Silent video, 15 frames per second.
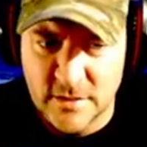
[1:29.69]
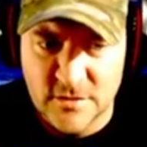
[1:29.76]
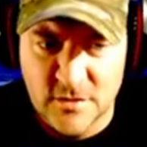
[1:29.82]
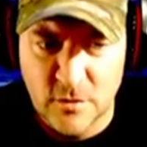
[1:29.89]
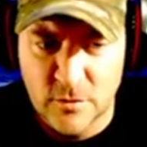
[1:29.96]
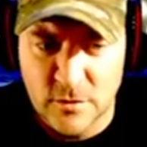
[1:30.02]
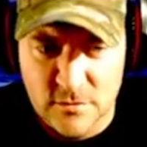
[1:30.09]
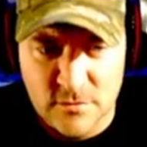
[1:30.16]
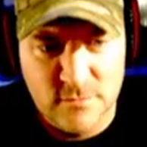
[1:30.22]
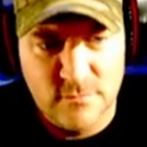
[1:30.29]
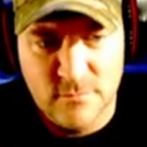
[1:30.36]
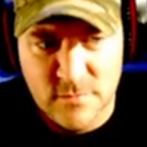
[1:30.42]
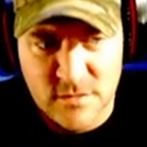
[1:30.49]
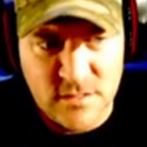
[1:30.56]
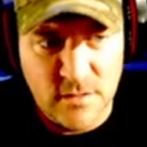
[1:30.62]
So there's
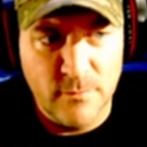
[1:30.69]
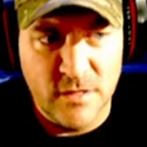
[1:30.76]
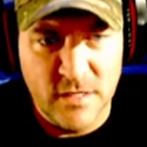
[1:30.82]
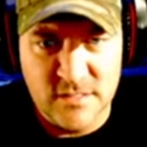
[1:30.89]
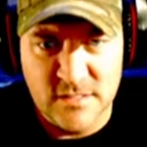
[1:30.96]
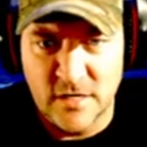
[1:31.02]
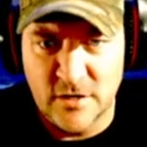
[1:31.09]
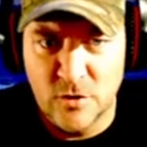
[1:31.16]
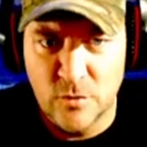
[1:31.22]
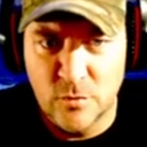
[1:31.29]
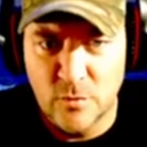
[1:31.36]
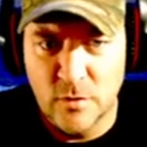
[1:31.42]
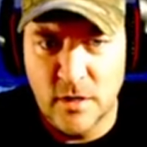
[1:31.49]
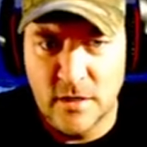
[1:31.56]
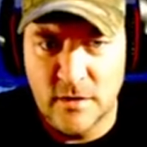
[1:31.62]
some things I
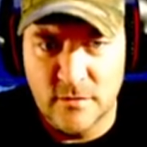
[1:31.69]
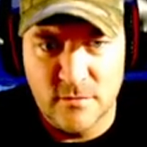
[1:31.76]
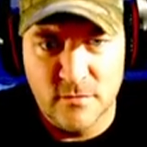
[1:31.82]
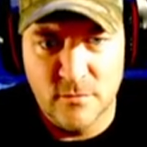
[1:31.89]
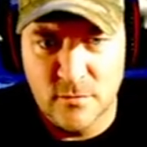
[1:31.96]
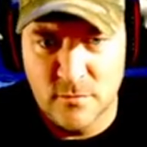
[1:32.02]
knew, and